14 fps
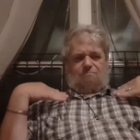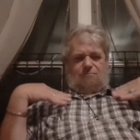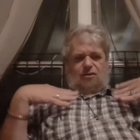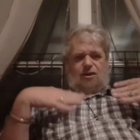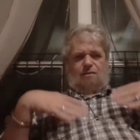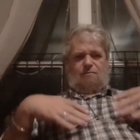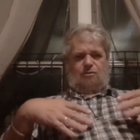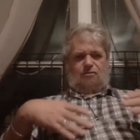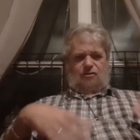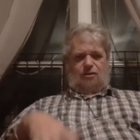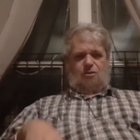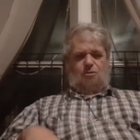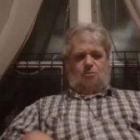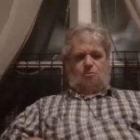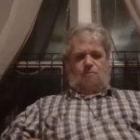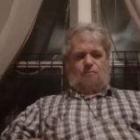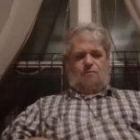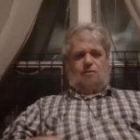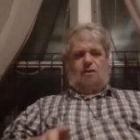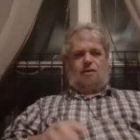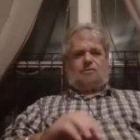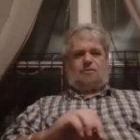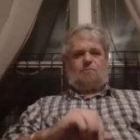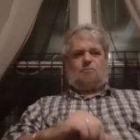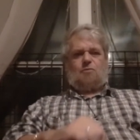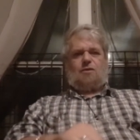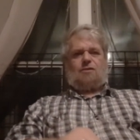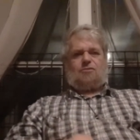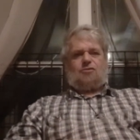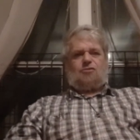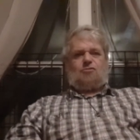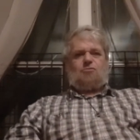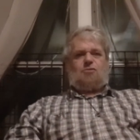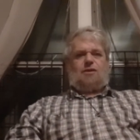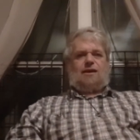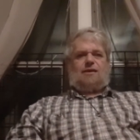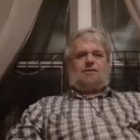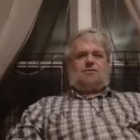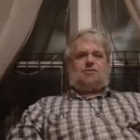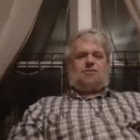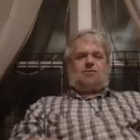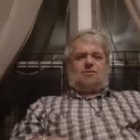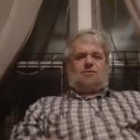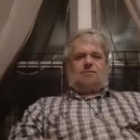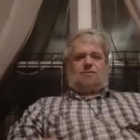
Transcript: covers the whole front of one's dress,